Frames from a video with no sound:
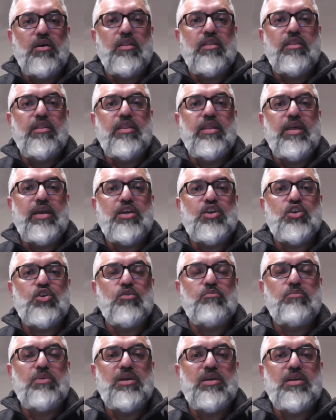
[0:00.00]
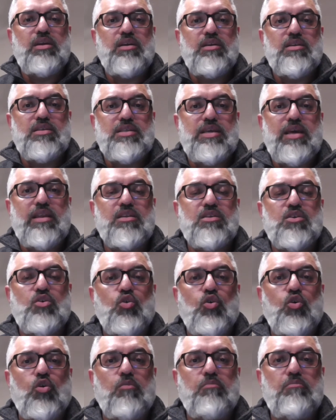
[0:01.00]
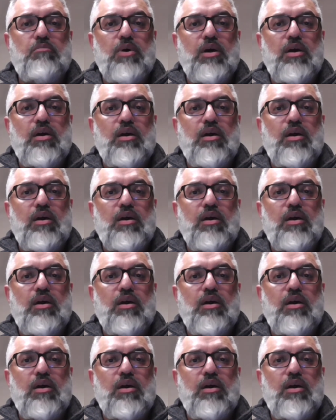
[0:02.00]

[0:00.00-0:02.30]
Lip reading: they should be sent home